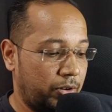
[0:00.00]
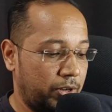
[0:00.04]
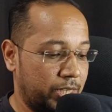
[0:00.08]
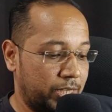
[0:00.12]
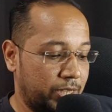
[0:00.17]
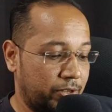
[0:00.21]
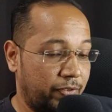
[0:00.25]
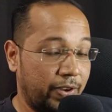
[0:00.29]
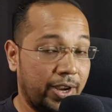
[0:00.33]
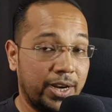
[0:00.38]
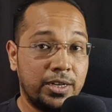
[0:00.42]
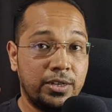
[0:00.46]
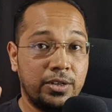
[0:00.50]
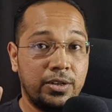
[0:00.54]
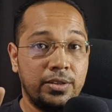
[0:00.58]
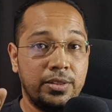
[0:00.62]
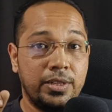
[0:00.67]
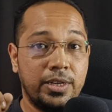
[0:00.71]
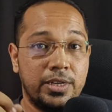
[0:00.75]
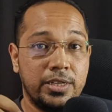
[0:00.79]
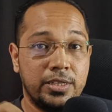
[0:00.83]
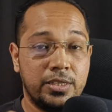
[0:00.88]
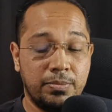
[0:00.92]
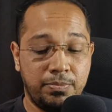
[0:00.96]
risk factor,
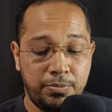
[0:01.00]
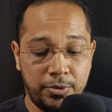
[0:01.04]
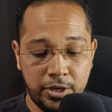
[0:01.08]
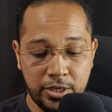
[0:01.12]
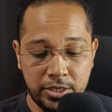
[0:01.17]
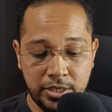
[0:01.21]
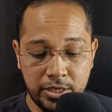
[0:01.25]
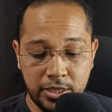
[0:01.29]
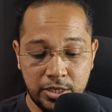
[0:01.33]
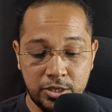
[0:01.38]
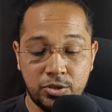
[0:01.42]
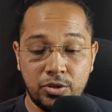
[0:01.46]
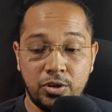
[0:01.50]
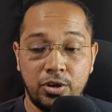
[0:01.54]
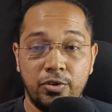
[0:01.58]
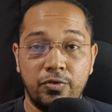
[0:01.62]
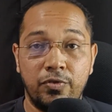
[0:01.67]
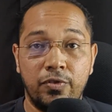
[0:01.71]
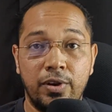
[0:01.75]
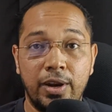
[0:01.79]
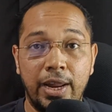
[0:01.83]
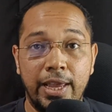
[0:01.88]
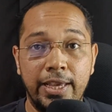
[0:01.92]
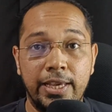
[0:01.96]
that is the process
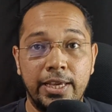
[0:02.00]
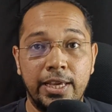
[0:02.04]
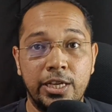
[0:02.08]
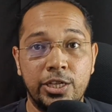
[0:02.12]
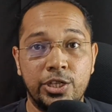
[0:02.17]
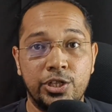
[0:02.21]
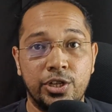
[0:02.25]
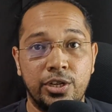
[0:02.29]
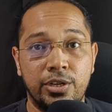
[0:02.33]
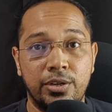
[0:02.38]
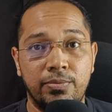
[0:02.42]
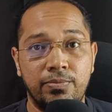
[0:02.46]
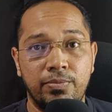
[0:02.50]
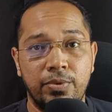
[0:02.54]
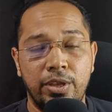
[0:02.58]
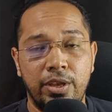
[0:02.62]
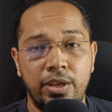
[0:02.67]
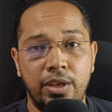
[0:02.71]
of glycation.